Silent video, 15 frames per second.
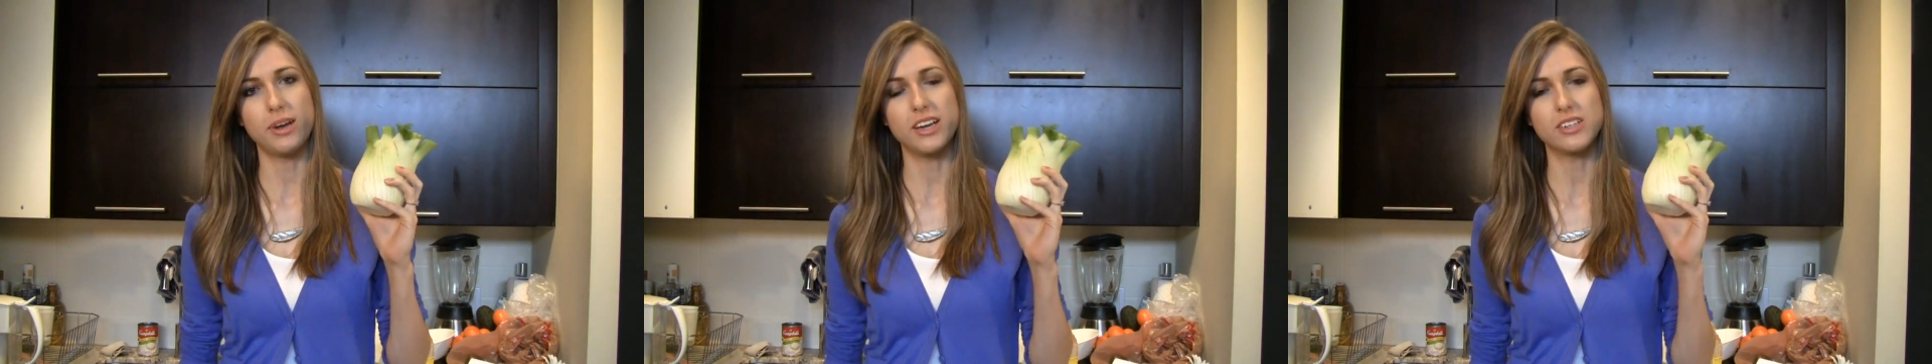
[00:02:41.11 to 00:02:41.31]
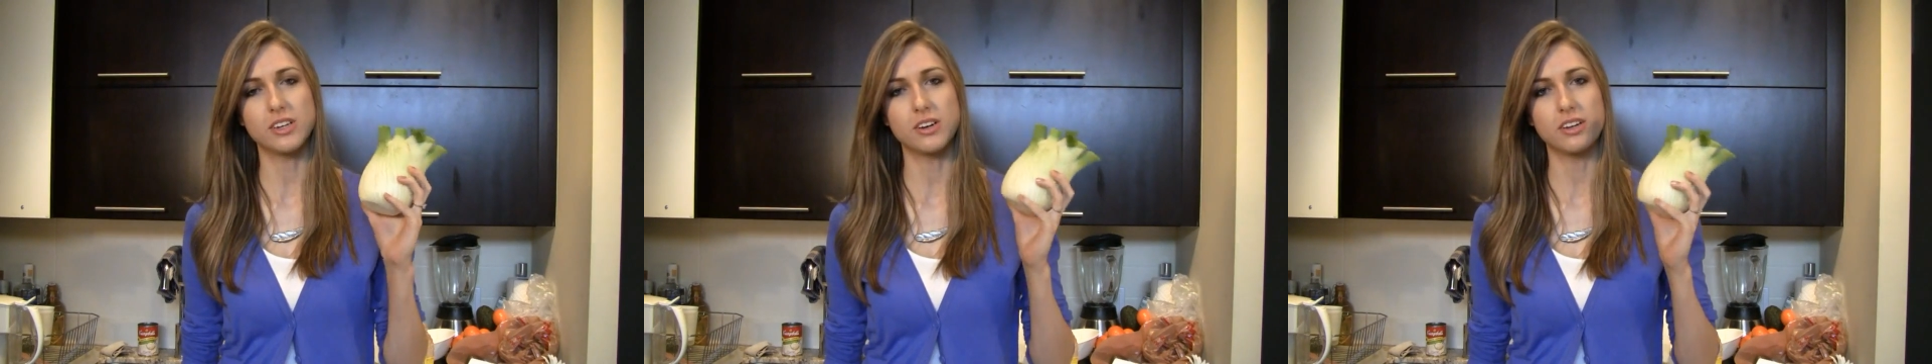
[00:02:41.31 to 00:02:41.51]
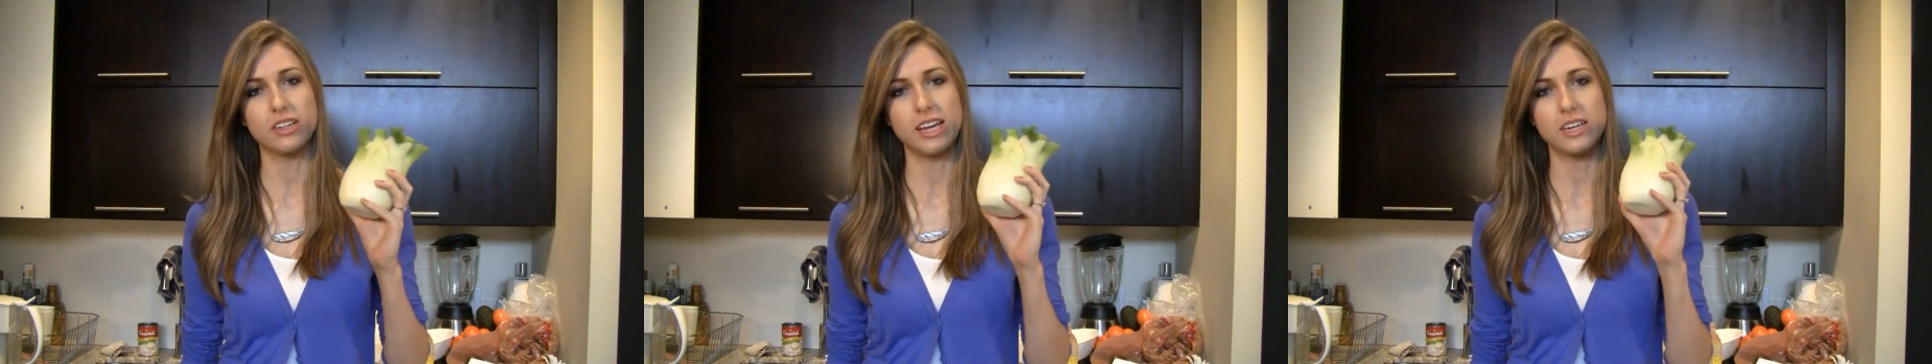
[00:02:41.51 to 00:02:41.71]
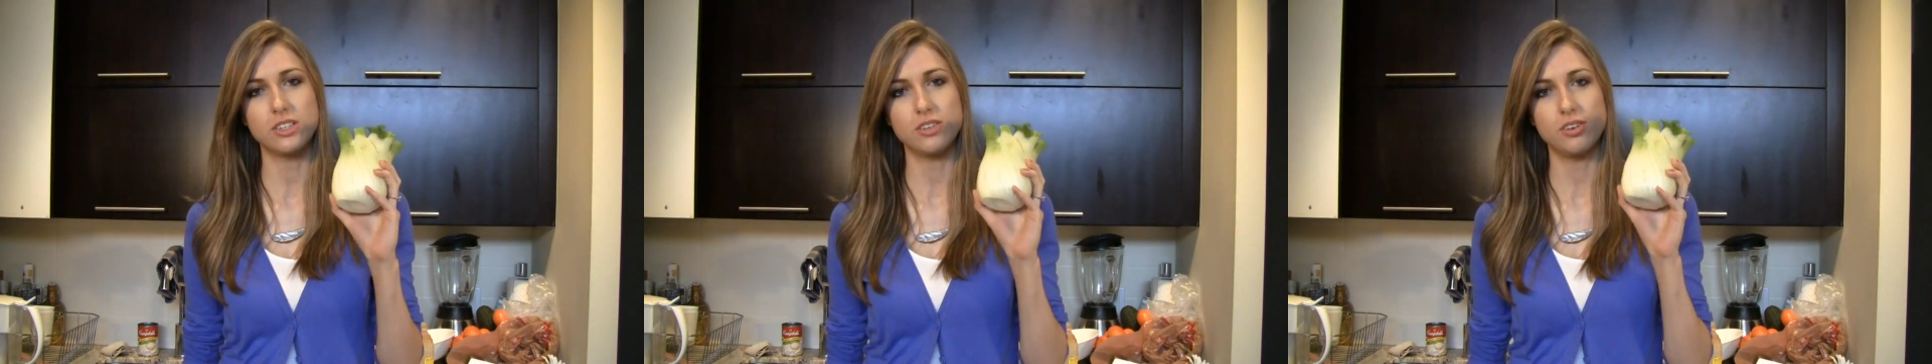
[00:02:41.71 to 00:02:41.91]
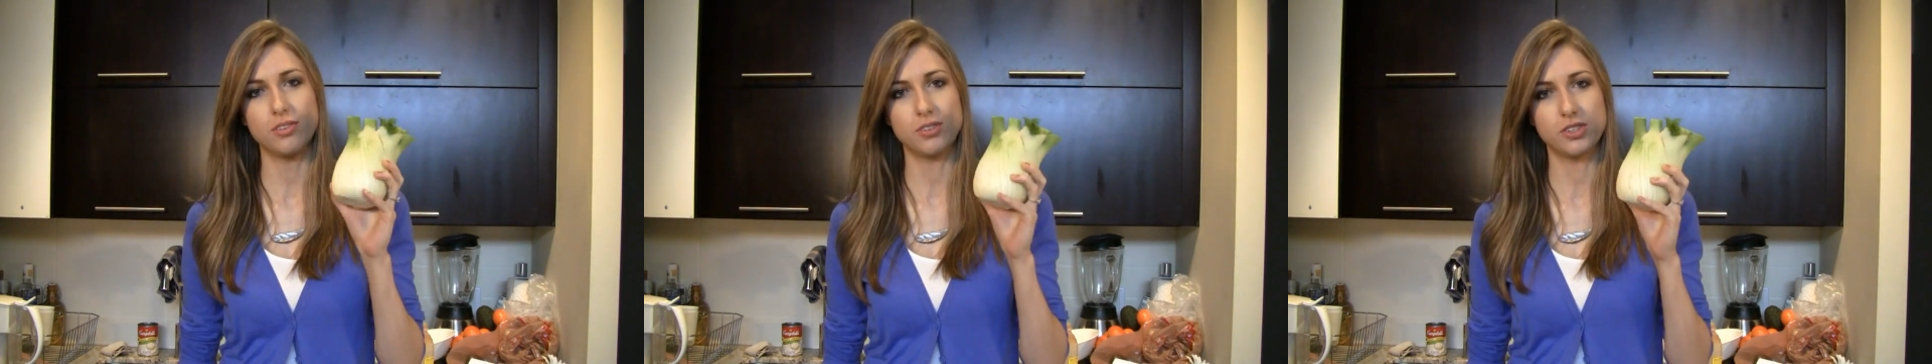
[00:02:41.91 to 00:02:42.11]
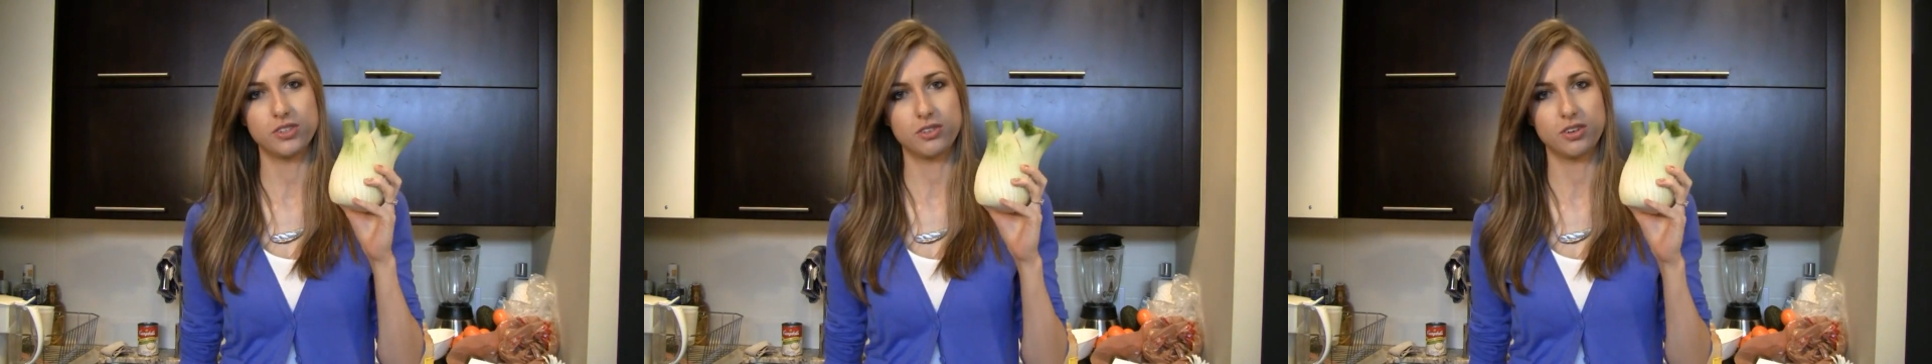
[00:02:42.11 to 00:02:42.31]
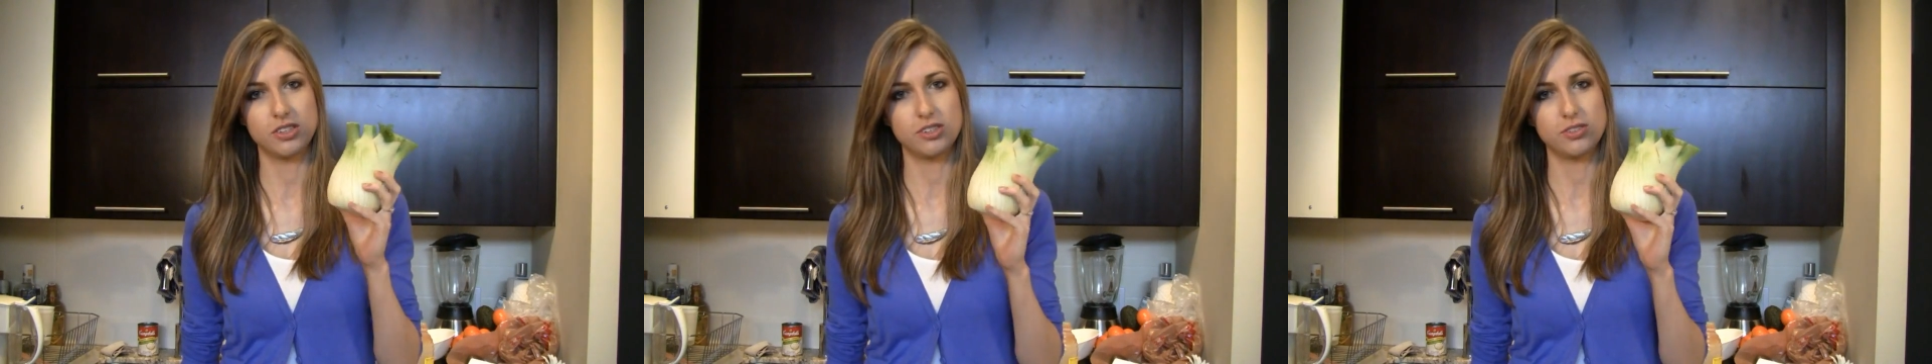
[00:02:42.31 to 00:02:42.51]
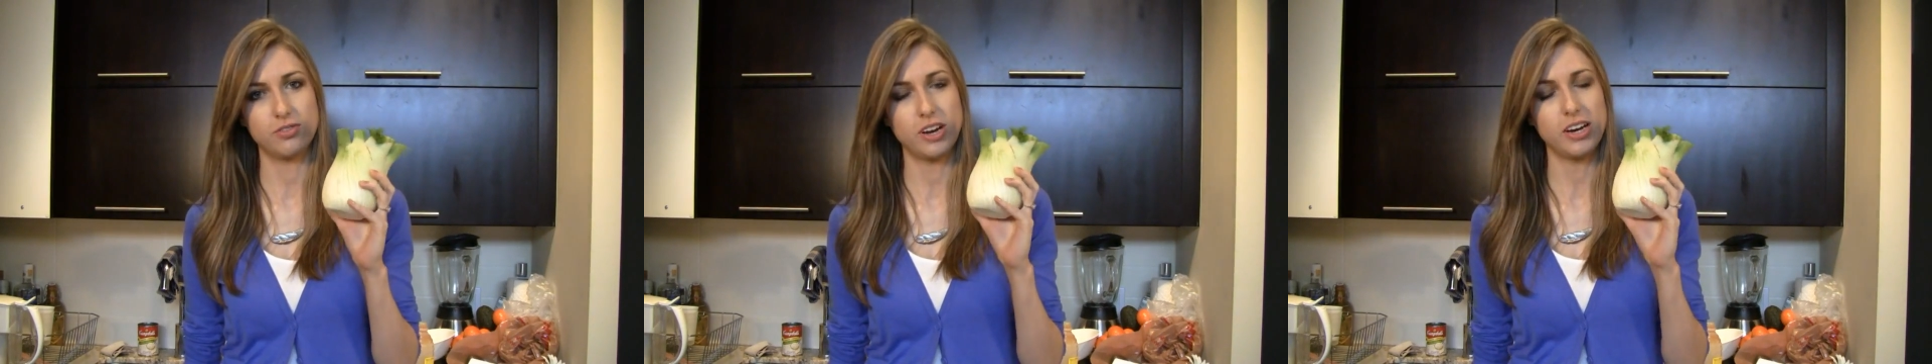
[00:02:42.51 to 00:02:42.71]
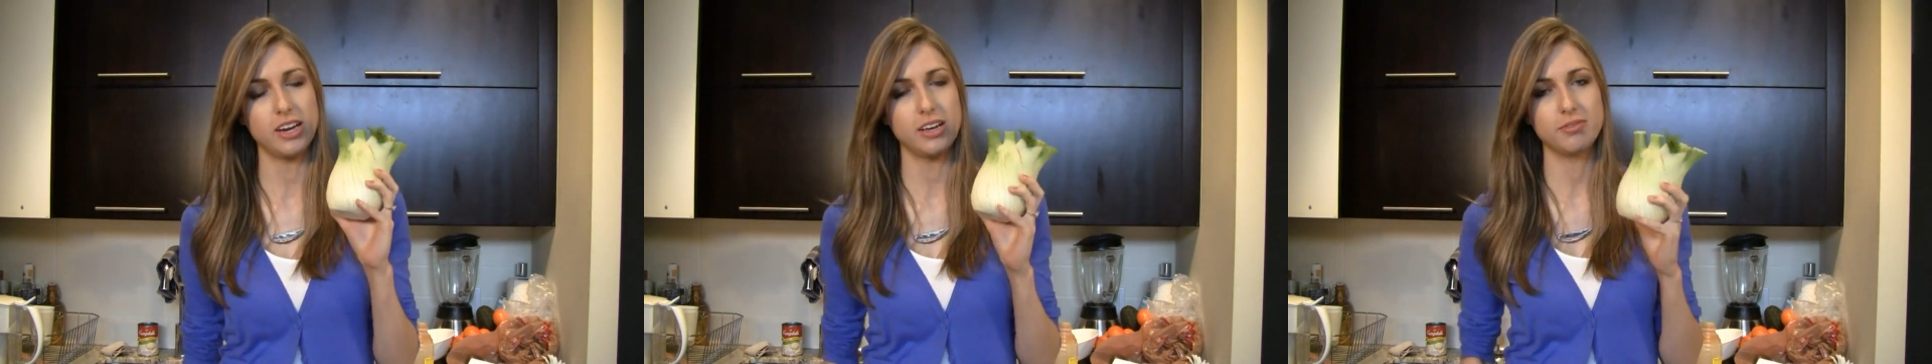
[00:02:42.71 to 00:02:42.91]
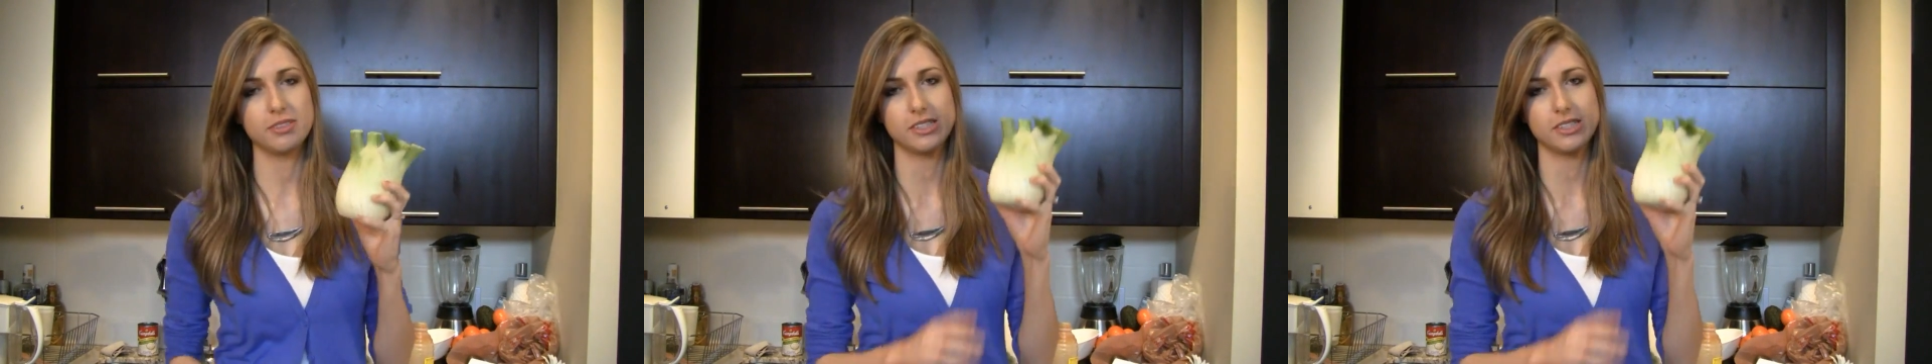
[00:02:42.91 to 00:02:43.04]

We had to go to 2 different stores to find it.